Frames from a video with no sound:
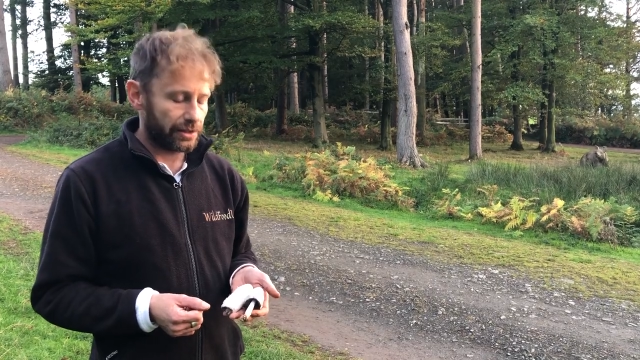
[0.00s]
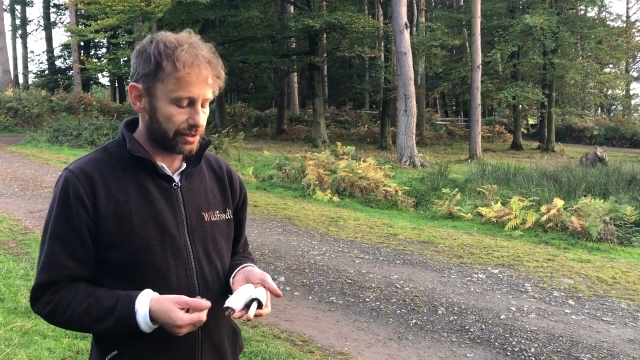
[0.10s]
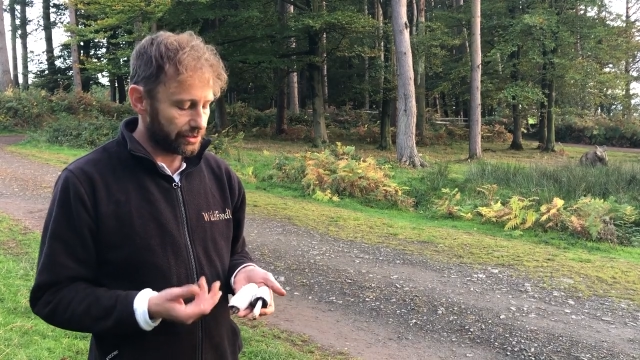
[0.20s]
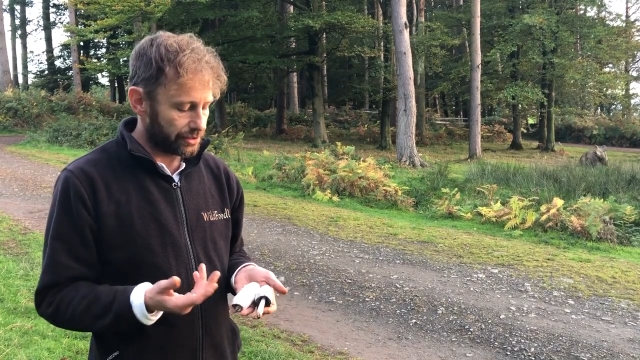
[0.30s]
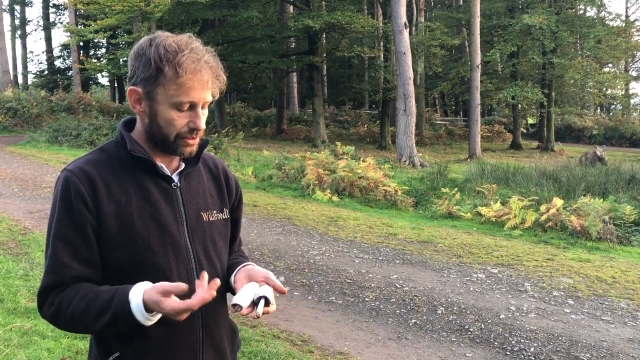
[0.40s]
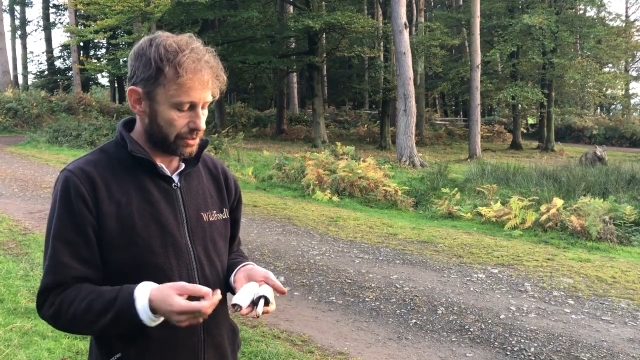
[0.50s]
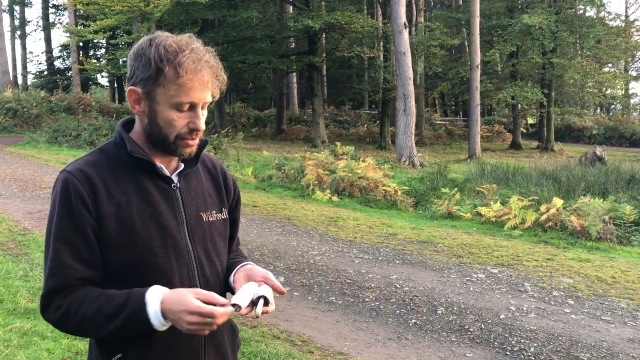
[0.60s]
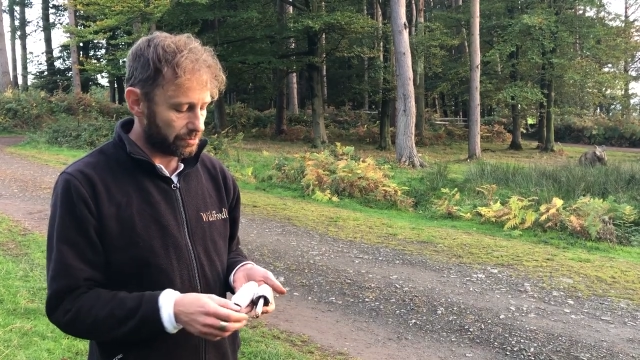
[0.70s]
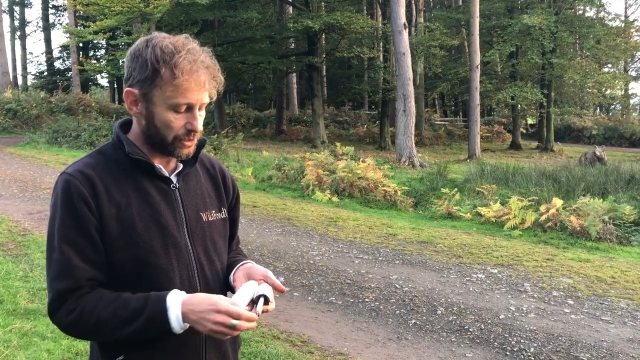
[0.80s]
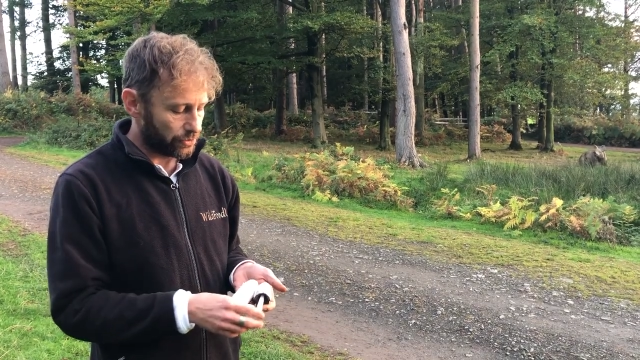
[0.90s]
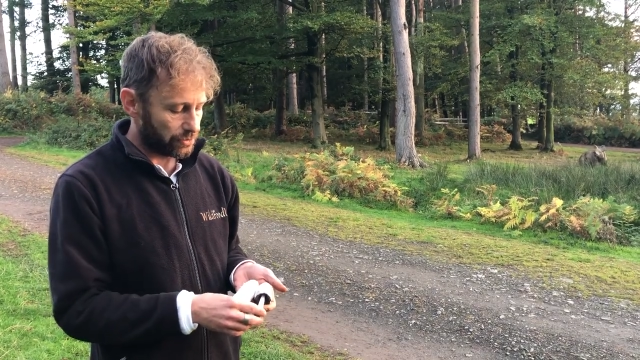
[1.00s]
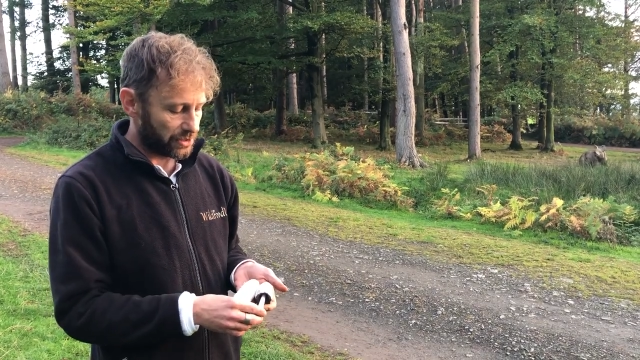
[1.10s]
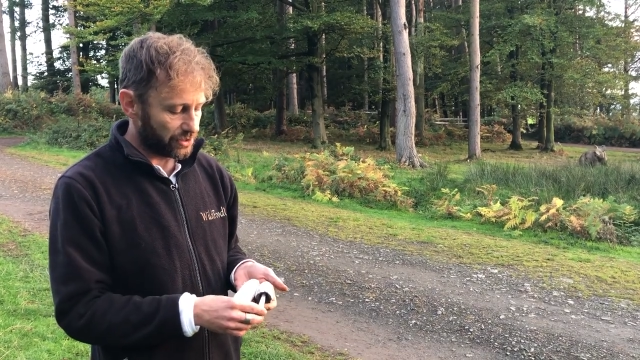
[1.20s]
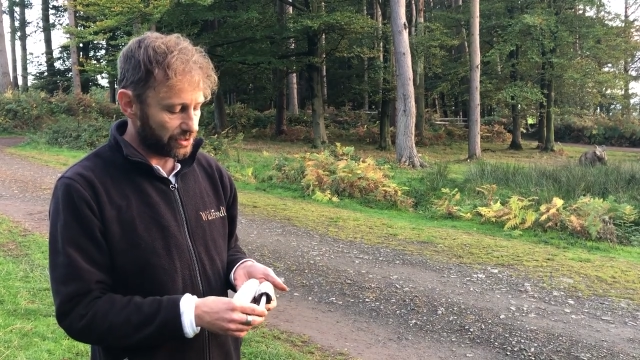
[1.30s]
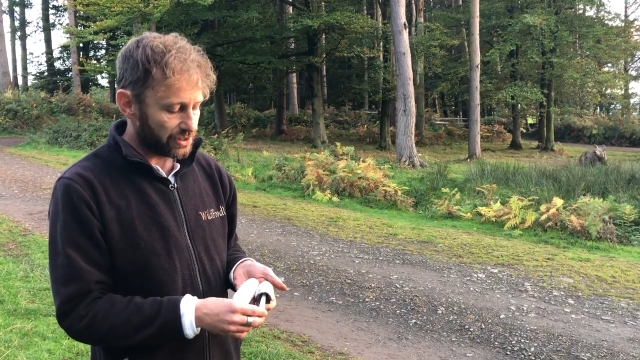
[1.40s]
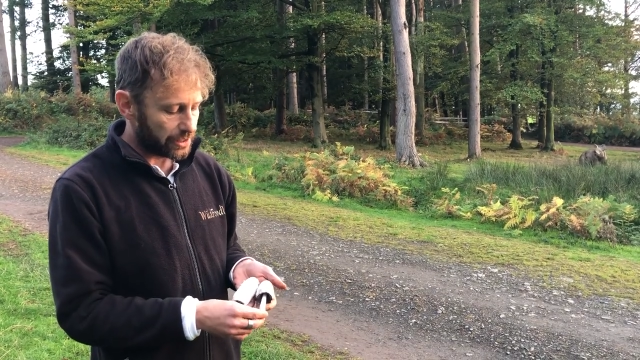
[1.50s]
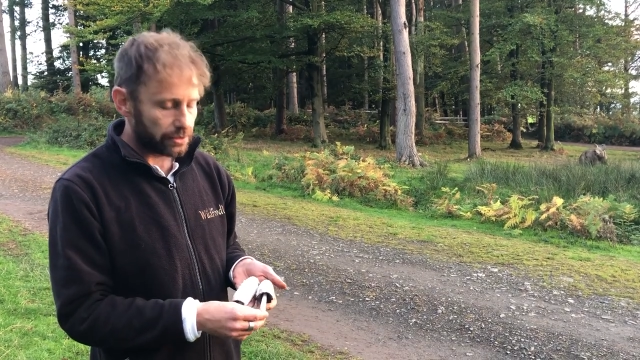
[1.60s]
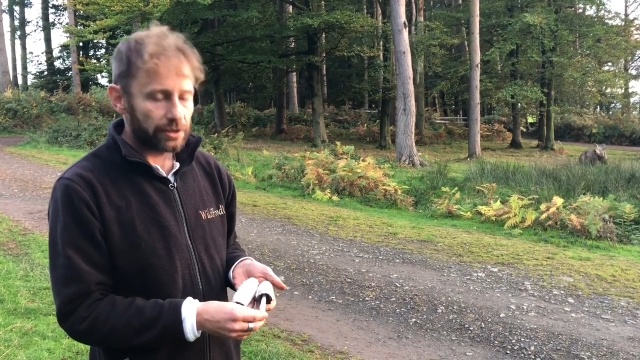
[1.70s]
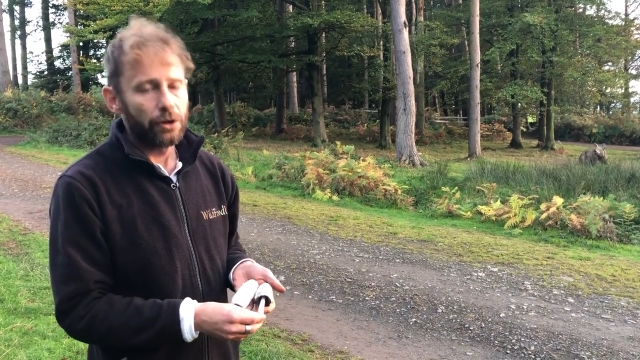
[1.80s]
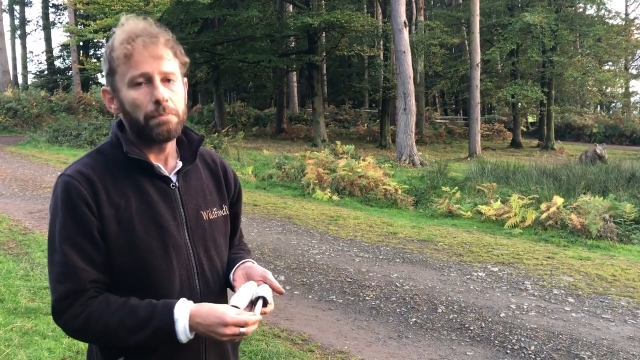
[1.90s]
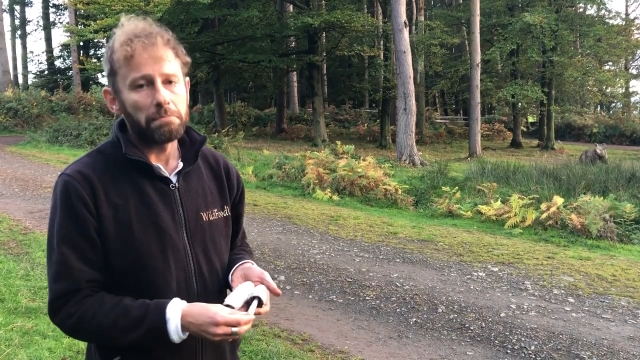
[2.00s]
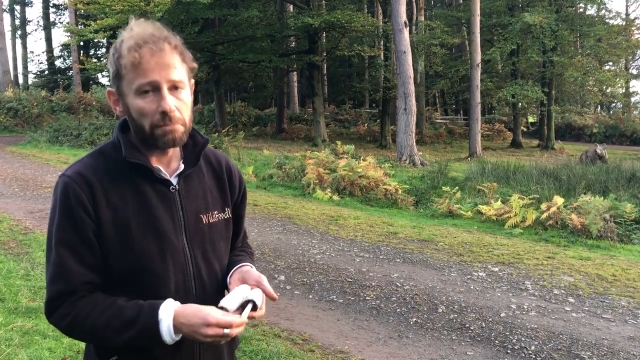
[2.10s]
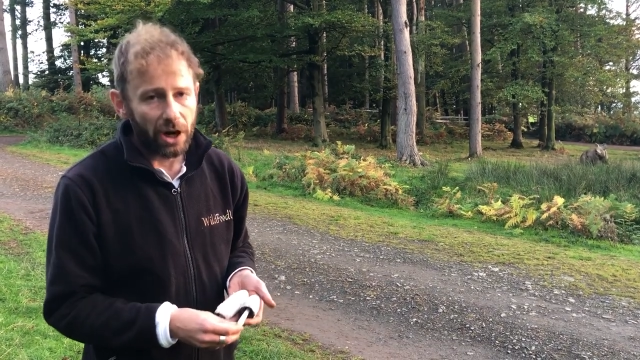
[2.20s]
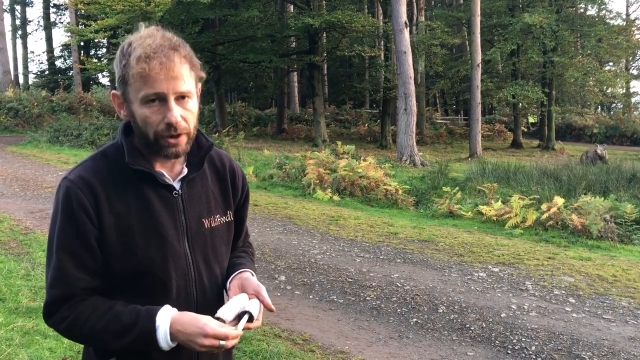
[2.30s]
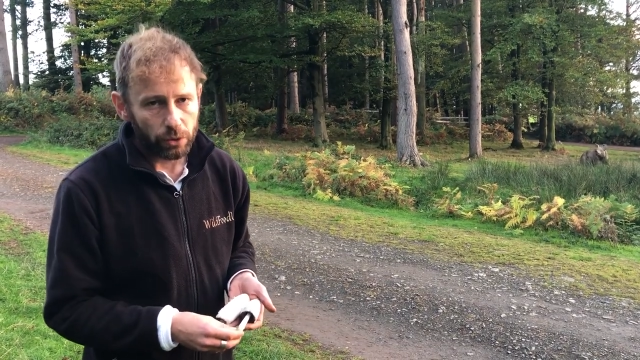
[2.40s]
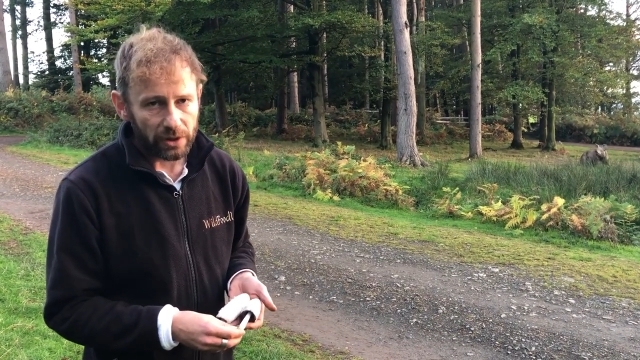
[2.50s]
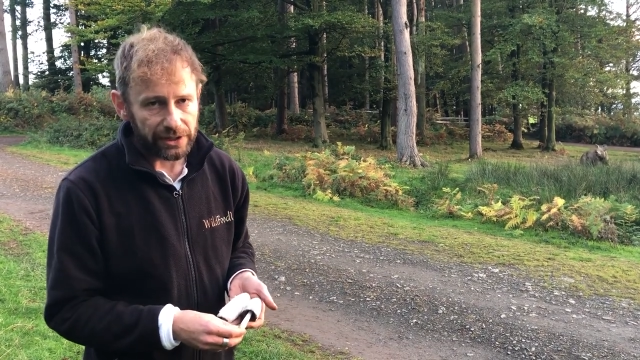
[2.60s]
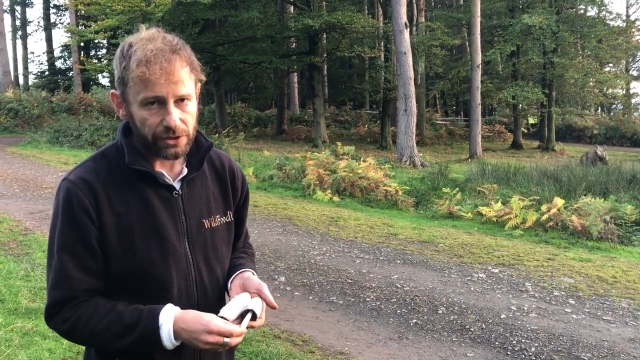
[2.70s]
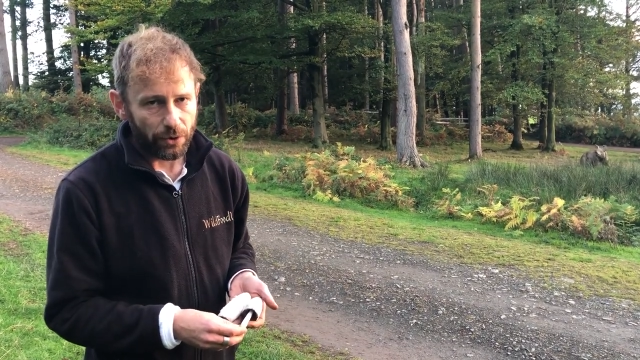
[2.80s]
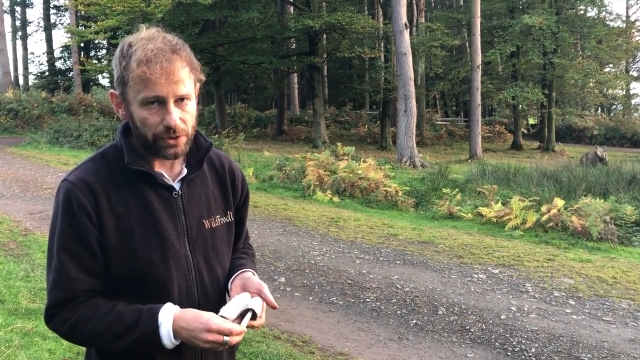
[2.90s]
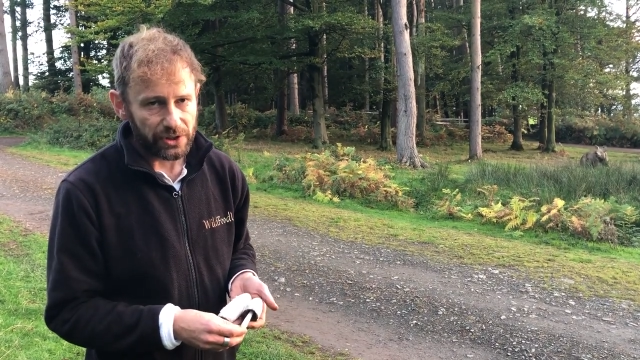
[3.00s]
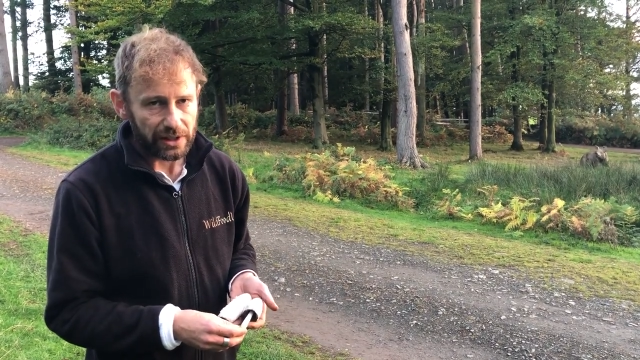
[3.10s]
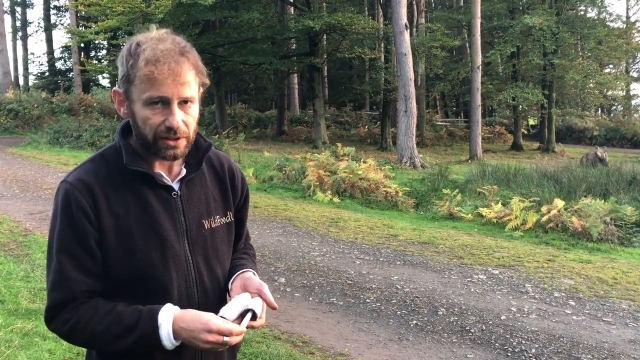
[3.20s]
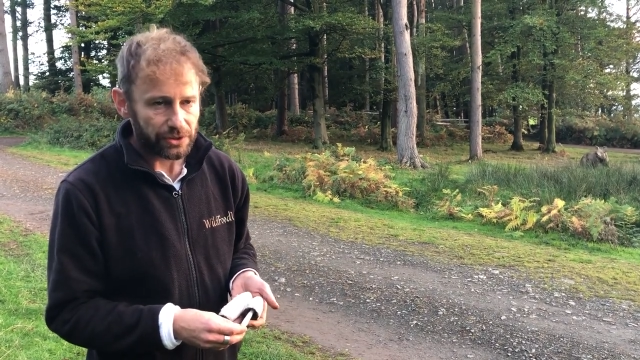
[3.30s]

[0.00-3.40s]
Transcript: It's a mushroom that's considered mildly toxic.